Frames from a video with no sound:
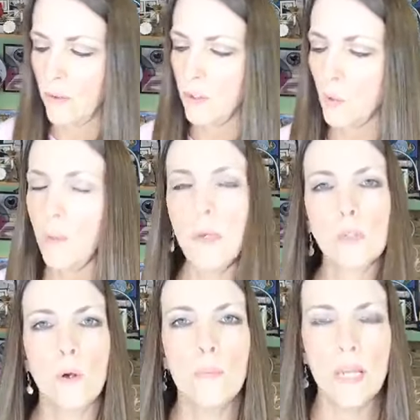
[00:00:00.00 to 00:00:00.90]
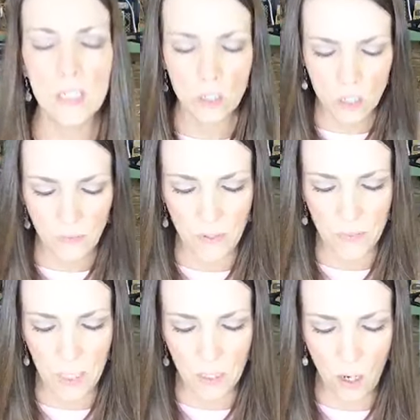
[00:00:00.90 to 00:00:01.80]
12 by 12 pages,
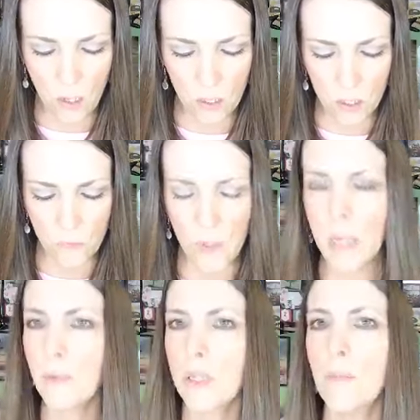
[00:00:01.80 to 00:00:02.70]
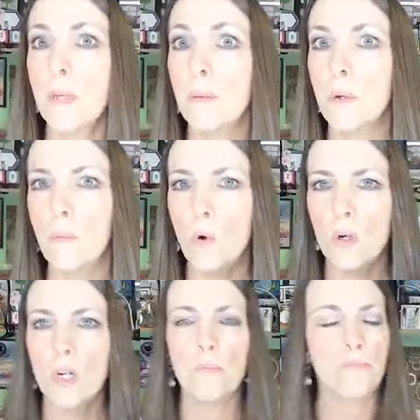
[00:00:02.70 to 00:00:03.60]
$15, free with a minimum
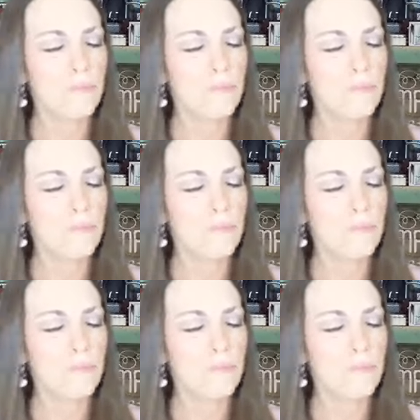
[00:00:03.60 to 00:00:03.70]
order.